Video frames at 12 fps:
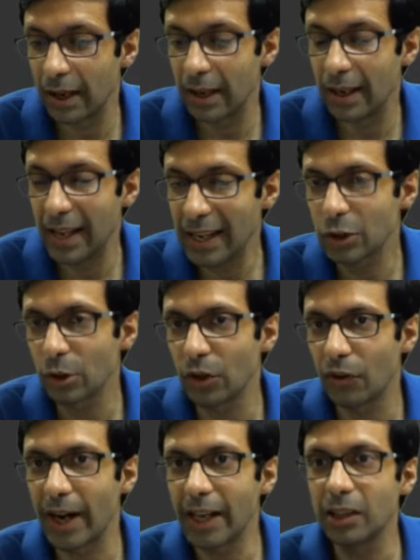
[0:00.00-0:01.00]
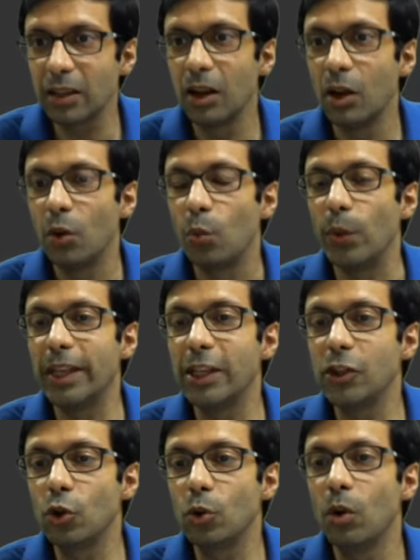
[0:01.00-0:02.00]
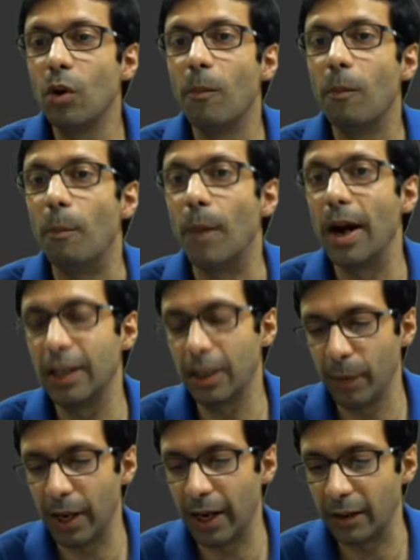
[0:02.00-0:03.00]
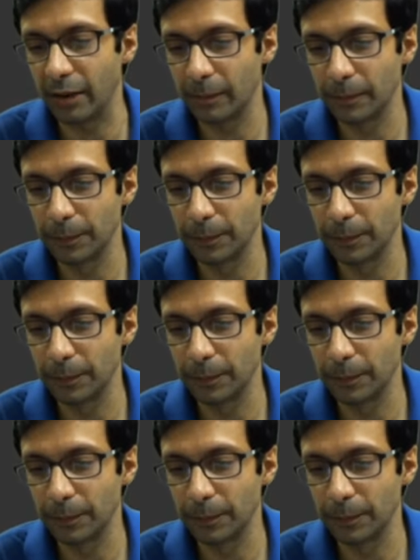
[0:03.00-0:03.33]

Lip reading: less on the right, we need to multiply it.